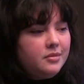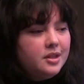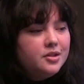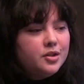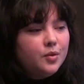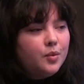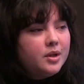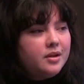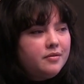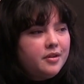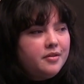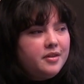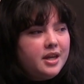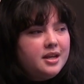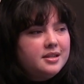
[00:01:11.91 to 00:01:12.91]
So one of the
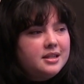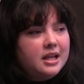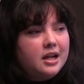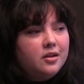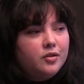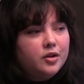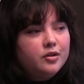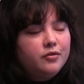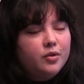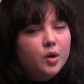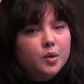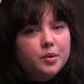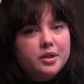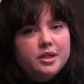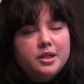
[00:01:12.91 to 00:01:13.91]
things that I look
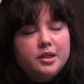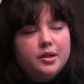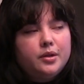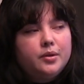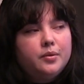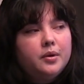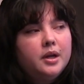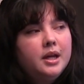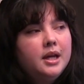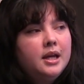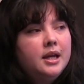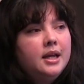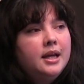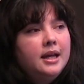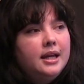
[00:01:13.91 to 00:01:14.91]
forward to
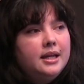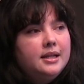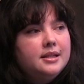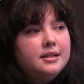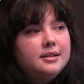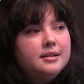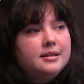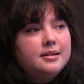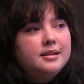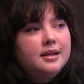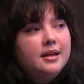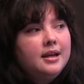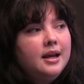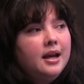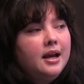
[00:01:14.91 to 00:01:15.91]
is
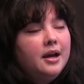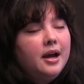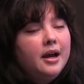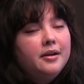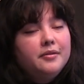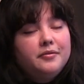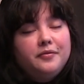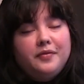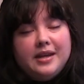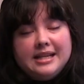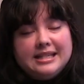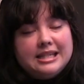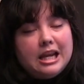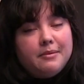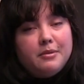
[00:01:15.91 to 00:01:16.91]

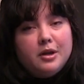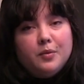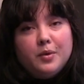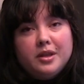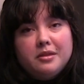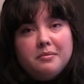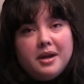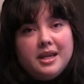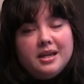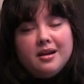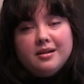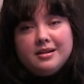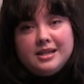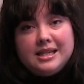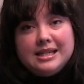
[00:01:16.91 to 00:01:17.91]
FaceTiming with my
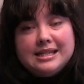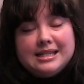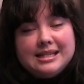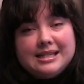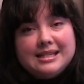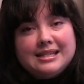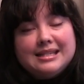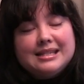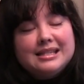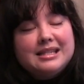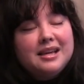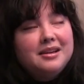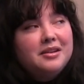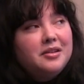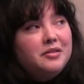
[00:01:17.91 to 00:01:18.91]
young nieces.
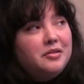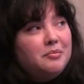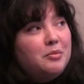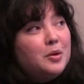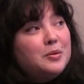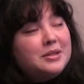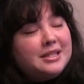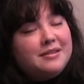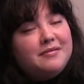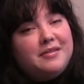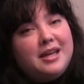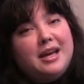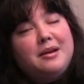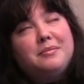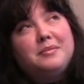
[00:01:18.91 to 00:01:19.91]
Most of
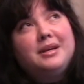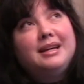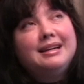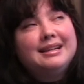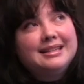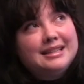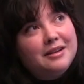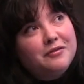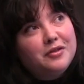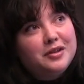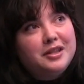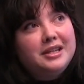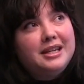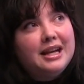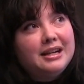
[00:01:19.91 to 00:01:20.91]
them, except for
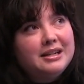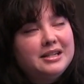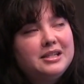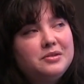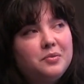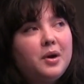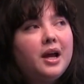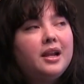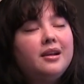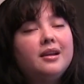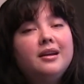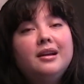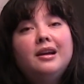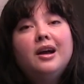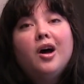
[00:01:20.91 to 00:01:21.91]
the youngest one,
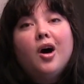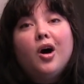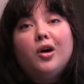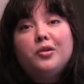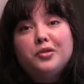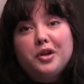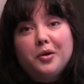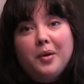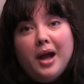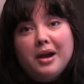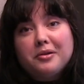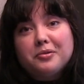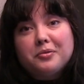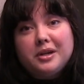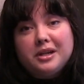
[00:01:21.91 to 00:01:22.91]
all know how
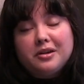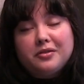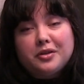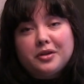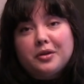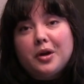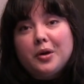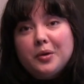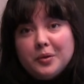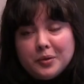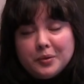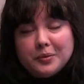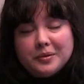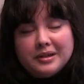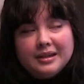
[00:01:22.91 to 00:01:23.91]
to read on their
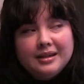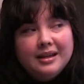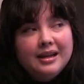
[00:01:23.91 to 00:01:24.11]
own.